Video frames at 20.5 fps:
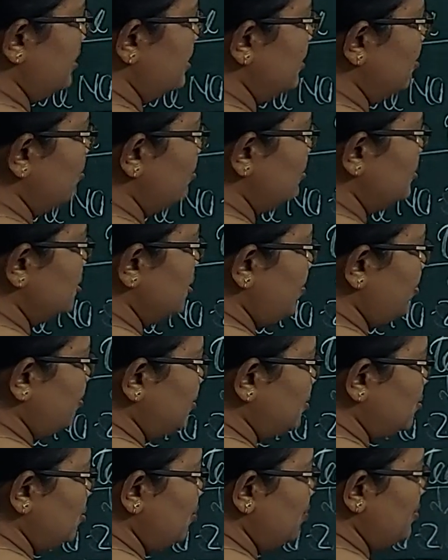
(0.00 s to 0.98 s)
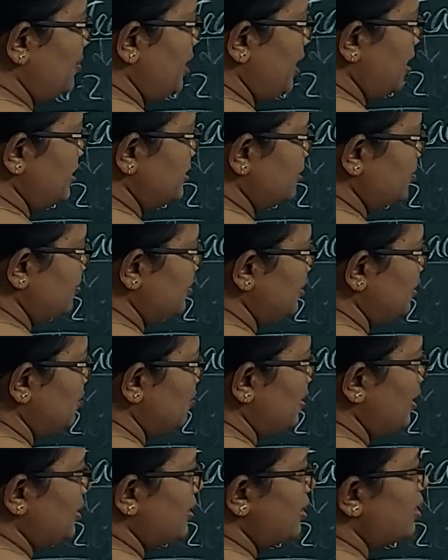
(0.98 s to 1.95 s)
use of 2 plus
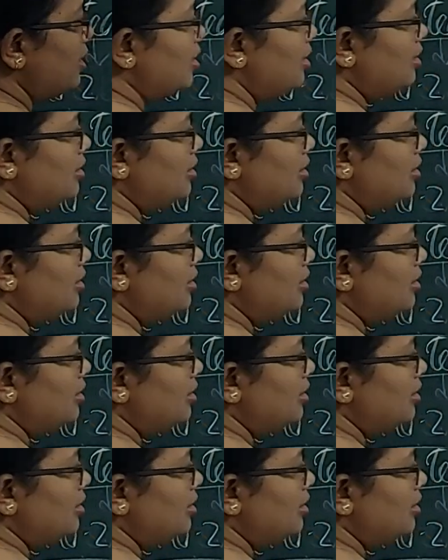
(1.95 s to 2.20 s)
V1.